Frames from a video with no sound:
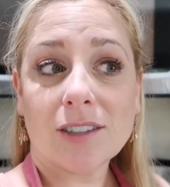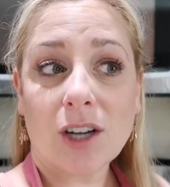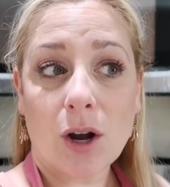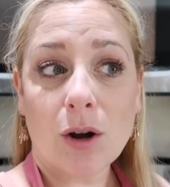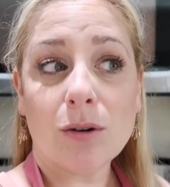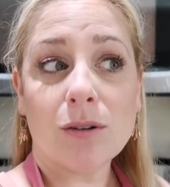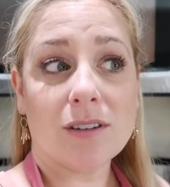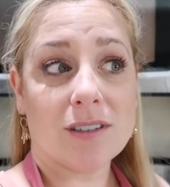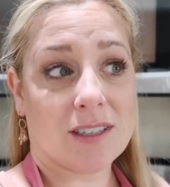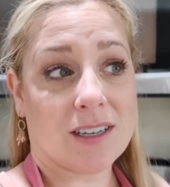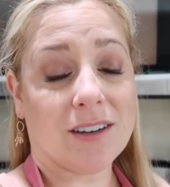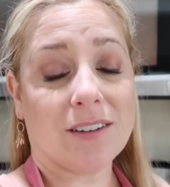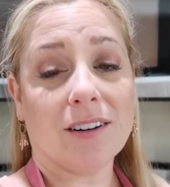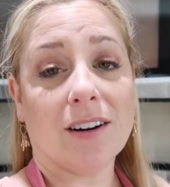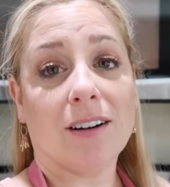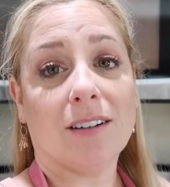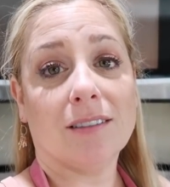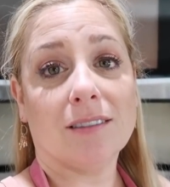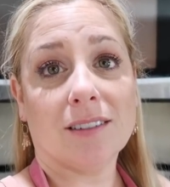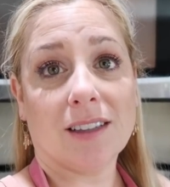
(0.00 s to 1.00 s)
Coke
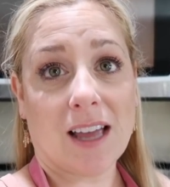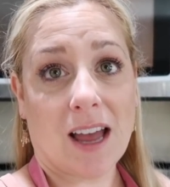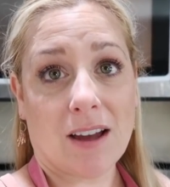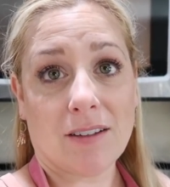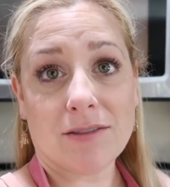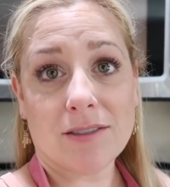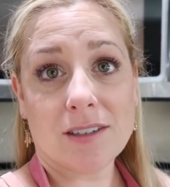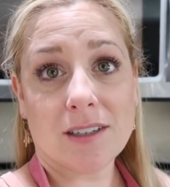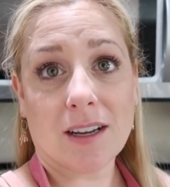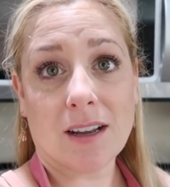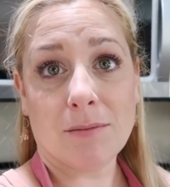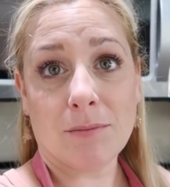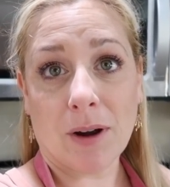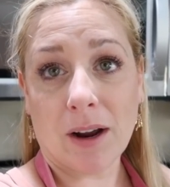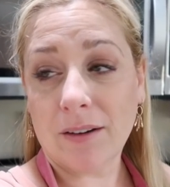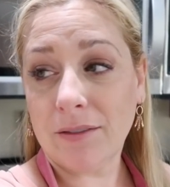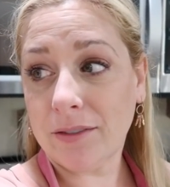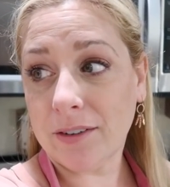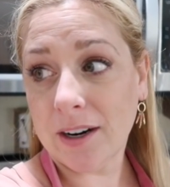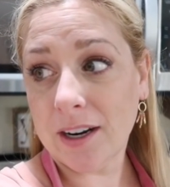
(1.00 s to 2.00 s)
Zero left in
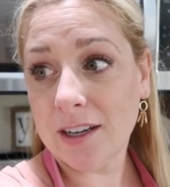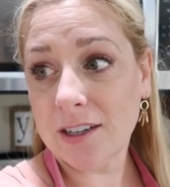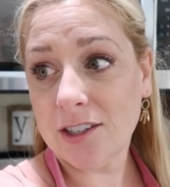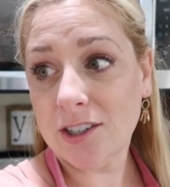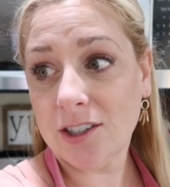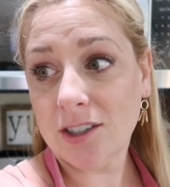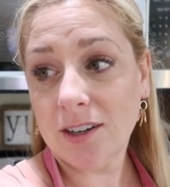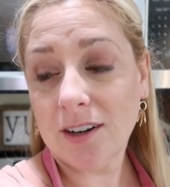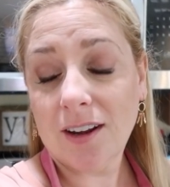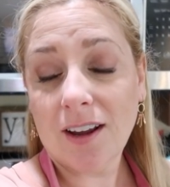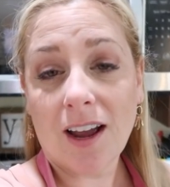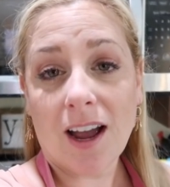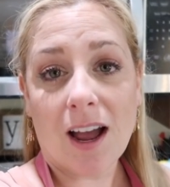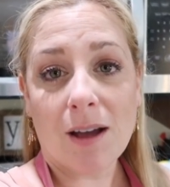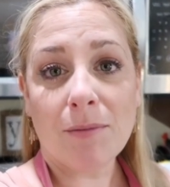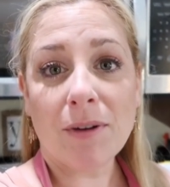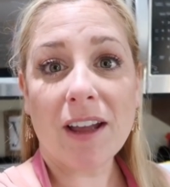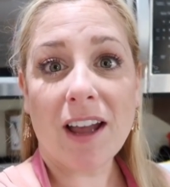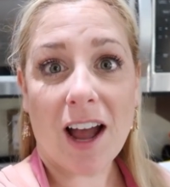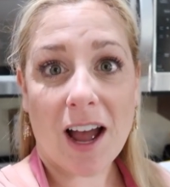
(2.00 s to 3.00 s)
my fridge.
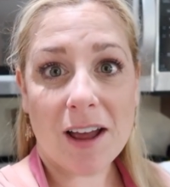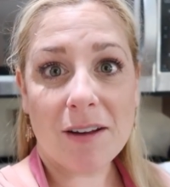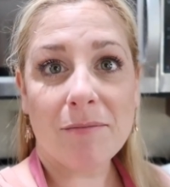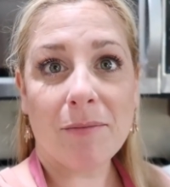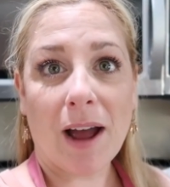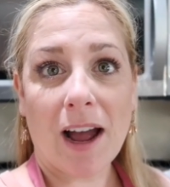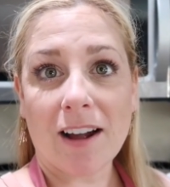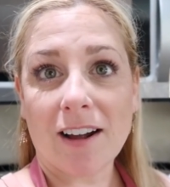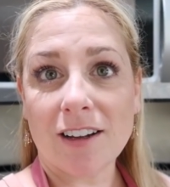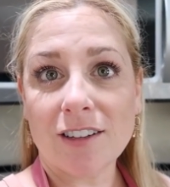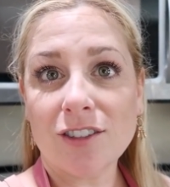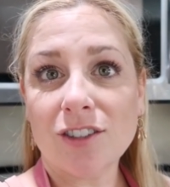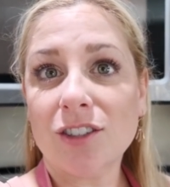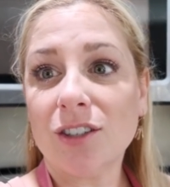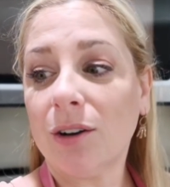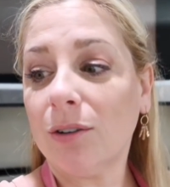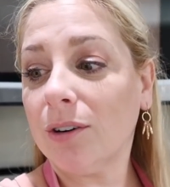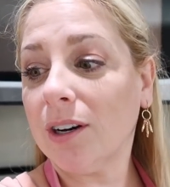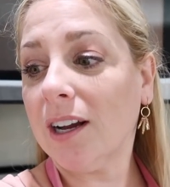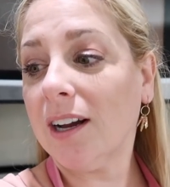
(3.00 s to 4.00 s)
I've been cutting back on
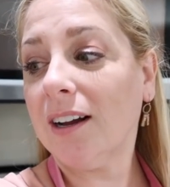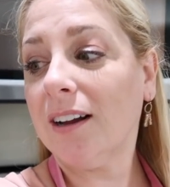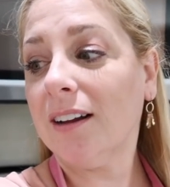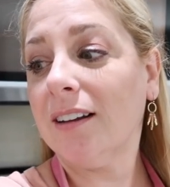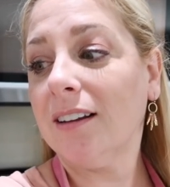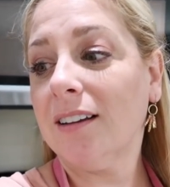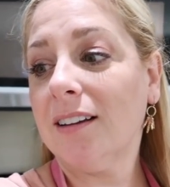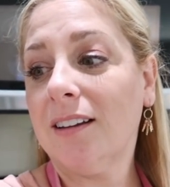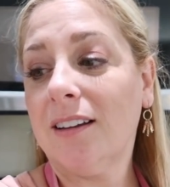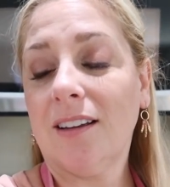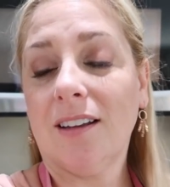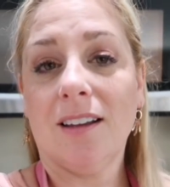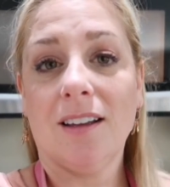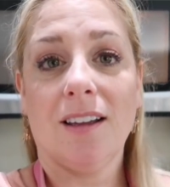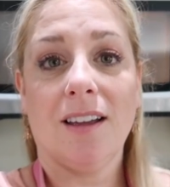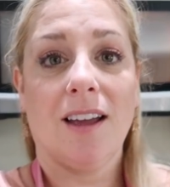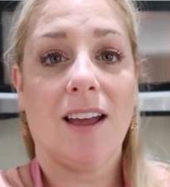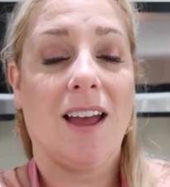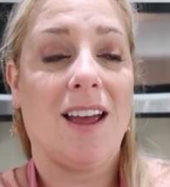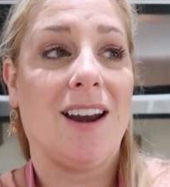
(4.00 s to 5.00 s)
soda,
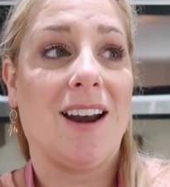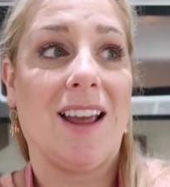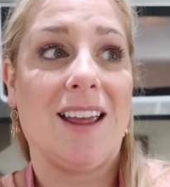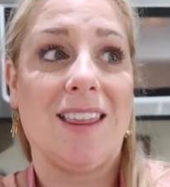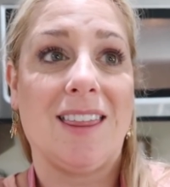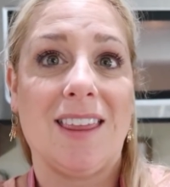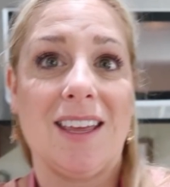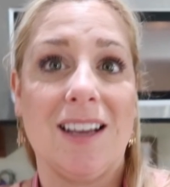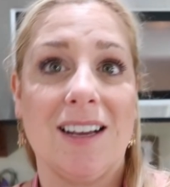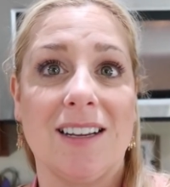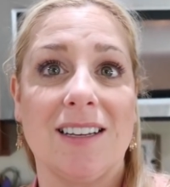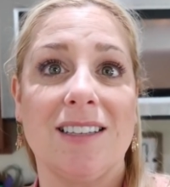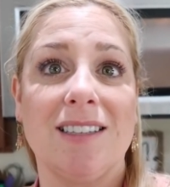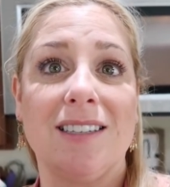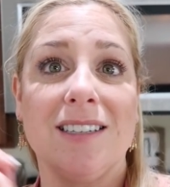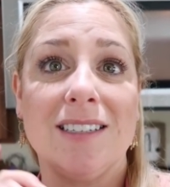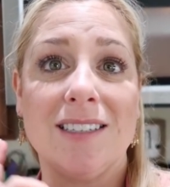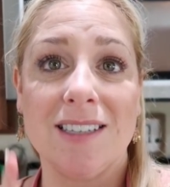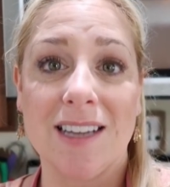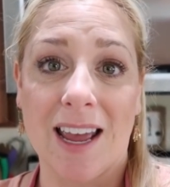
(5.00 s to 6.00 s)
and I think
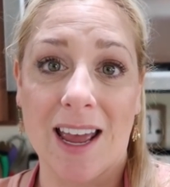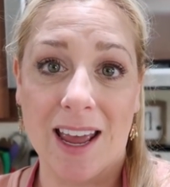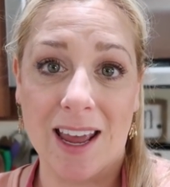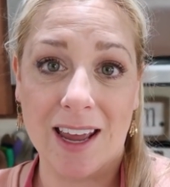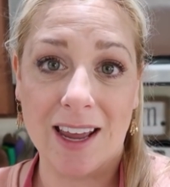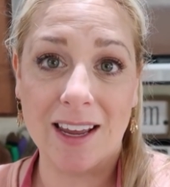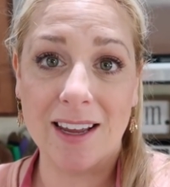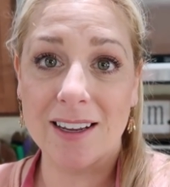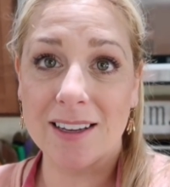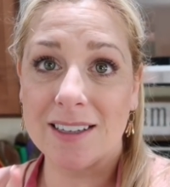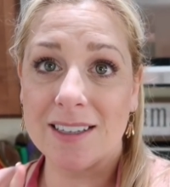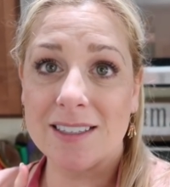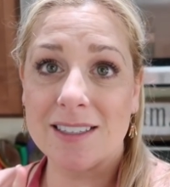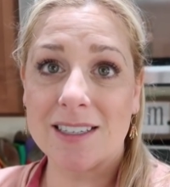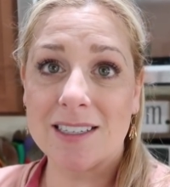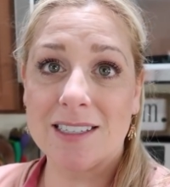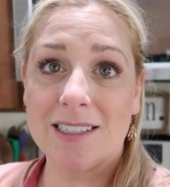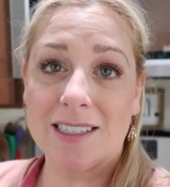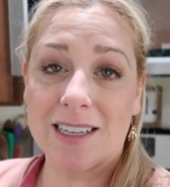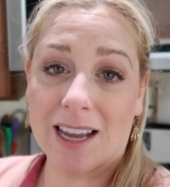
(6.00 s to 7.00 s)
today is
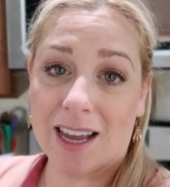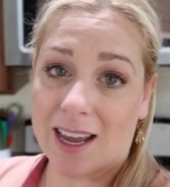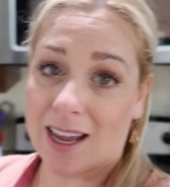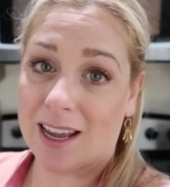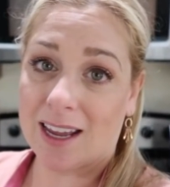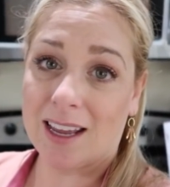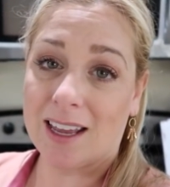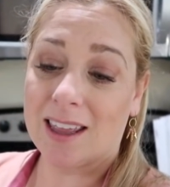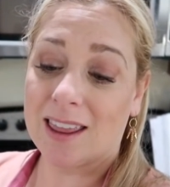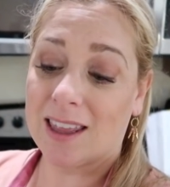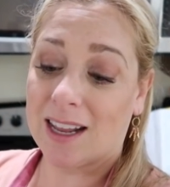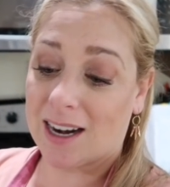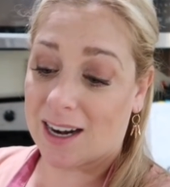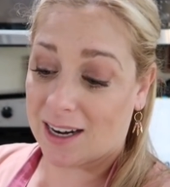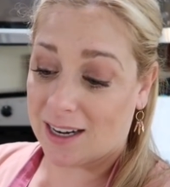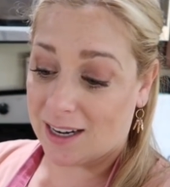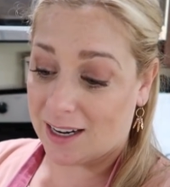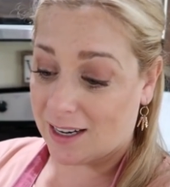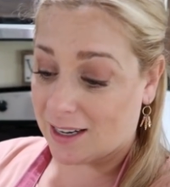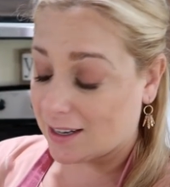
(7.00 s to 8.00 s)
the day that
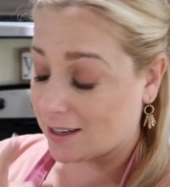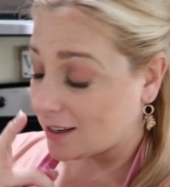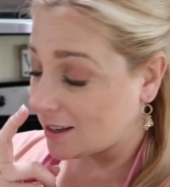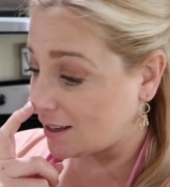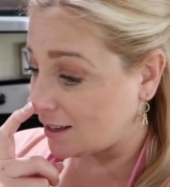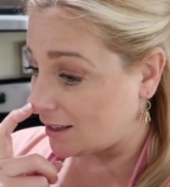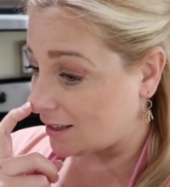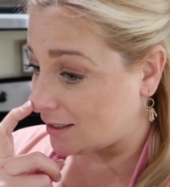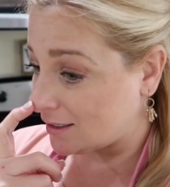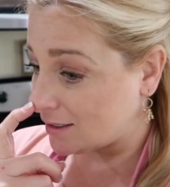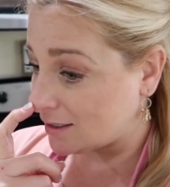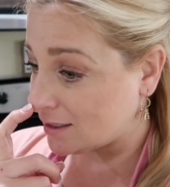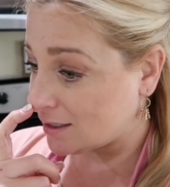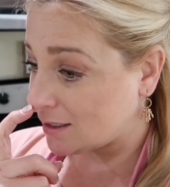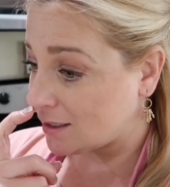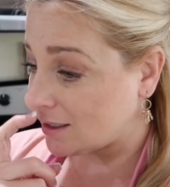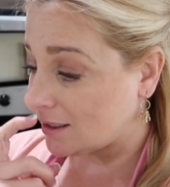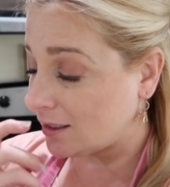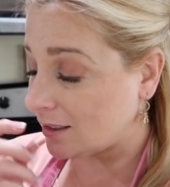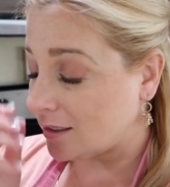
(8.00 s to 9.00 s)
I need it, because
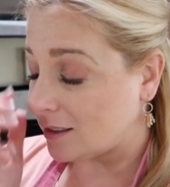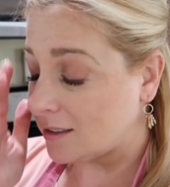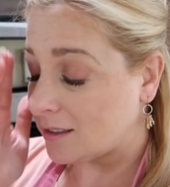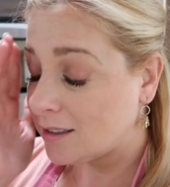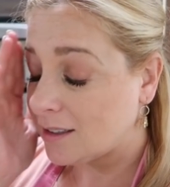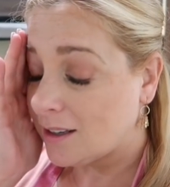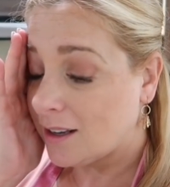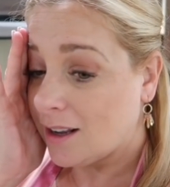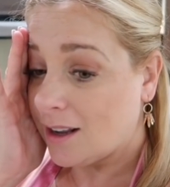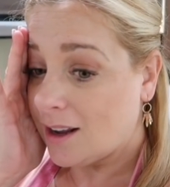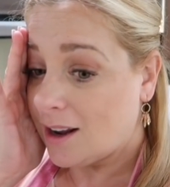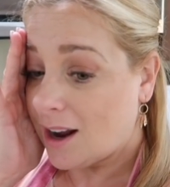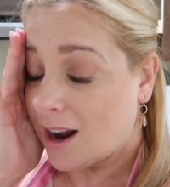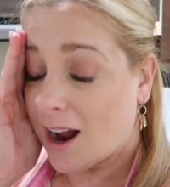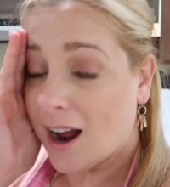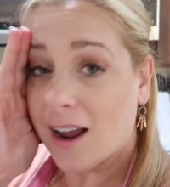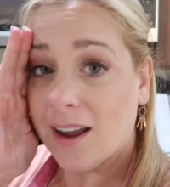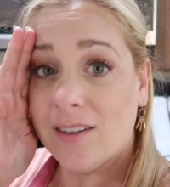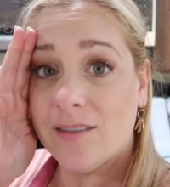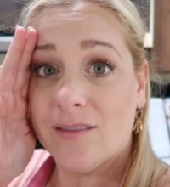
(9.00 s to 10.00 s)

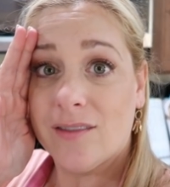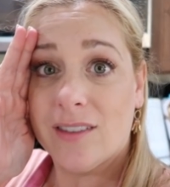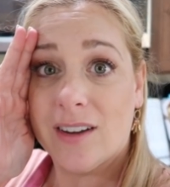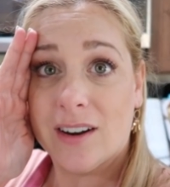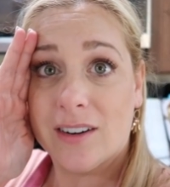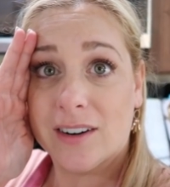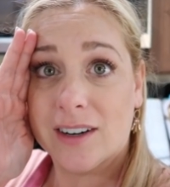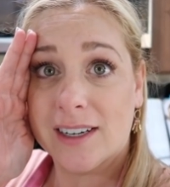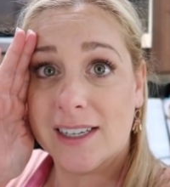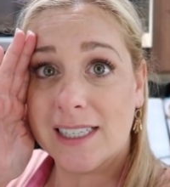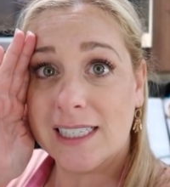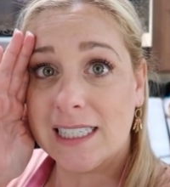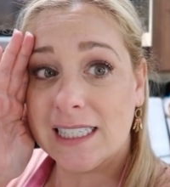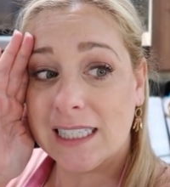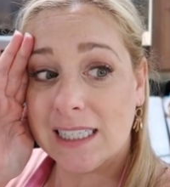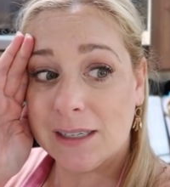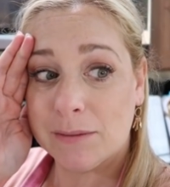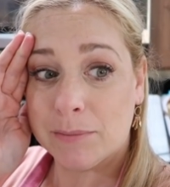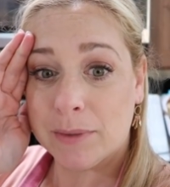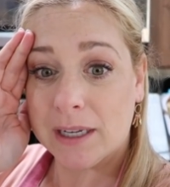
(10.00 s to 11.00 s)
I'm very
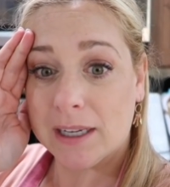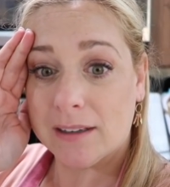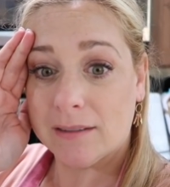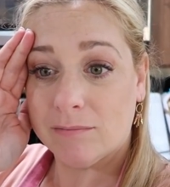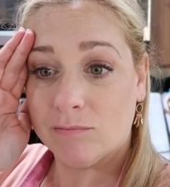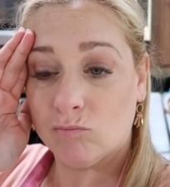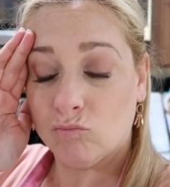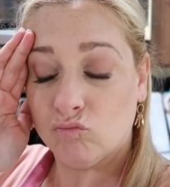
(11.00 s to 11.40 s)
sleepy.